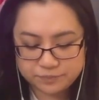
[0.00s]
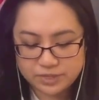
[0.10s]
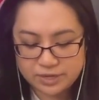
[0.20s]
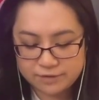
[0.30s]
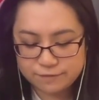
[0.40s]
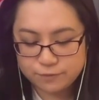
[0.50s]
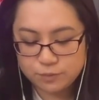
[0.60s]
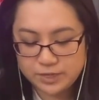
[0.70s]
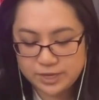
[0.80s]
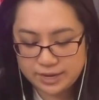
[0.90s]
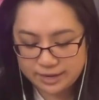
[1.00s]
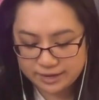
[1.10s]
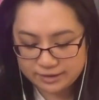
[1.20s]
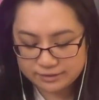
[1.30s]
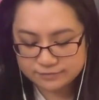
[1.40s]
if we
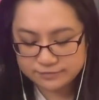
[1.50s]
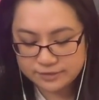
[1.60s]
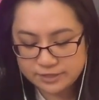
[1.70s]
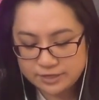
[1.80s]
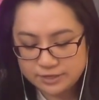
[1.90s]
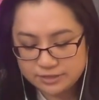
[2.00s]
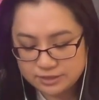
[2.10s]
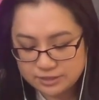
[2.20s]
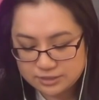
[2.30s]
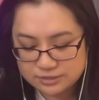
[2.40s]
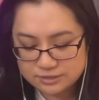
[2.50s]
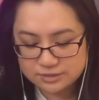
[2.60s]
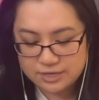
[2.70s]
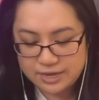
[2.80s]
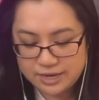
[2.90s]
have this
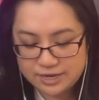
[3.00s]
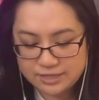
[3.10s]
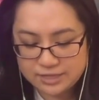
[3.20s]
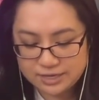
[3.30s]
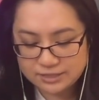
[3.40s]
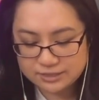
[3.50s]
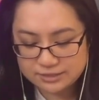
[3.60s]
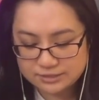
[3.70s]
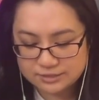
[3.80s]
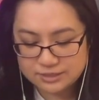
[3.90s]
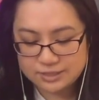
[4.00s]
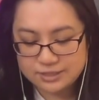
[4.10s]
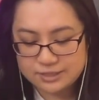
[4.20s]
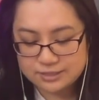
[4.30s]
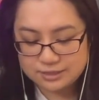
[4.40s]
a that is
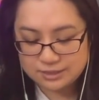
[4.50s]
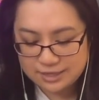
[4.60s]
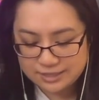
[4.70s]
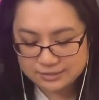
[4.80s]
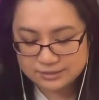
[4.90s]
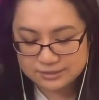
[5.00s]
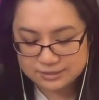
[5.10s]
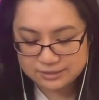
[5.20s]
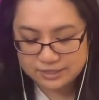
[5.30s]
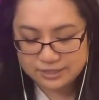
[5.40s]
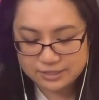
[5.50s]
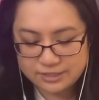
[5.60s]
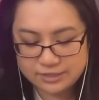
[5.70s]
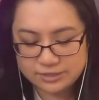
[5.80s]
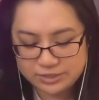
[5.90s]
less than
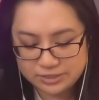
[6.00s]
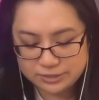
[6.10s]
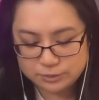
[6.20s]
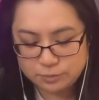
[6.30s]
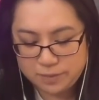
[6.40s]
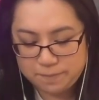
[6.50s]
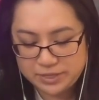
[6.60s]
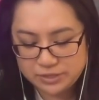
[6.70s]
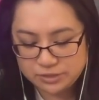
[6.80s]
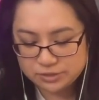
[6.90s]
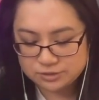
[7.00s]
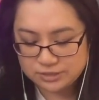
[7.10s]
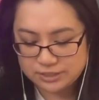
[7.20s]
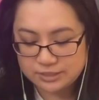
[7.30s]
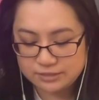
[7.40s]
this but bigger
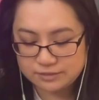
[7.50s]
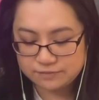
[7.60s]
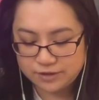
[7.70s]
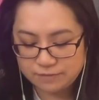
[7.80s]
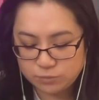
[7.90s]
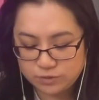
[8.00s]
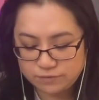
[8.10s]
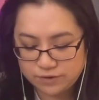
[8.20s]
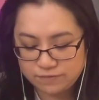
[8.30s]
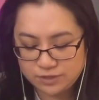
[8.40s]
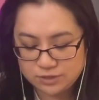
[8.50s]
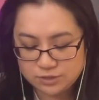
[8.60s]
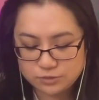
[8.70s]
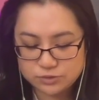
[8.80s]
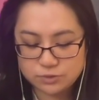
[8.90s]
than 5.592,
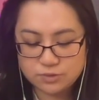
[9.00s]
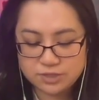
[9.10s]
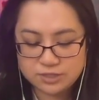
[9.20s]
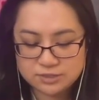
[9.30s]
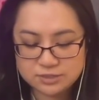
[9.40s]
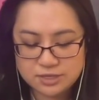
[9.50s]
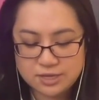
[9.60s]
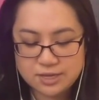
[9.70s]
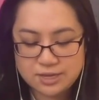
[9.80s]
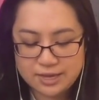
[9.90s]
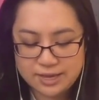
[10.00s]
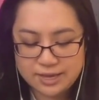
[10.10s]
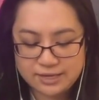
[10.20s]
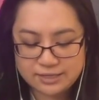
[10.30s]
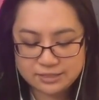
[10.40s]
so this
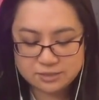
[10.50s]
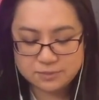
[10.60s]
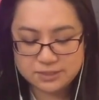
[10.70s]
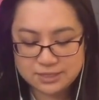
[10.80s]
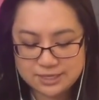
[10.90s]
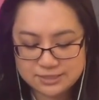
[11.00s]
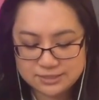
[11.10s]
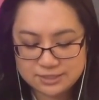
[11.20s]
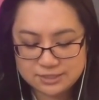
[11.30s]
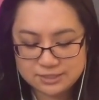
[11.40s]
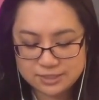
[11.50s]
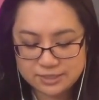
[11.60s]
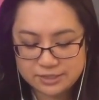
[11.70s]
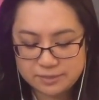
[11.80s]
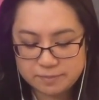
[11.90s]
a needs to be less than 10
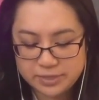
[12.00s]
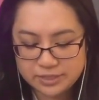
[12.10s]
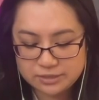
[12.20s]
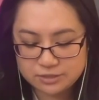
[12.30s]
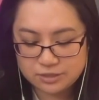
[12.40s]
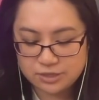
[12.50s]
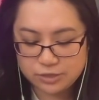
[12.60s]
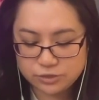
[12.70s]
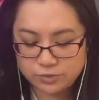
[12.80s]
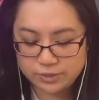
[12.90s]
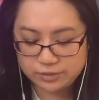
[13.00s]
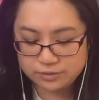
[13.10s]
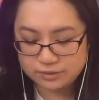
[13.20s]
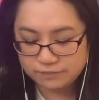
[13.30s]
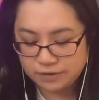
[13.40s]
but greater
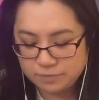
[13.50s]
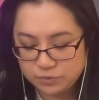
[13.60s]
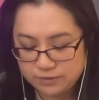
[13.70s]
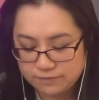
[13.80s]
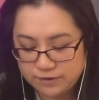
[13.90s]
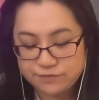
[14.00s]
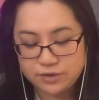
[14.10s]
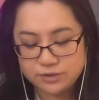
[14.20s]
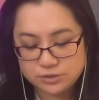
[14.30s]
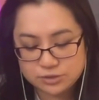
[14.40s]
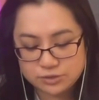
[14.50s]
than 5.592,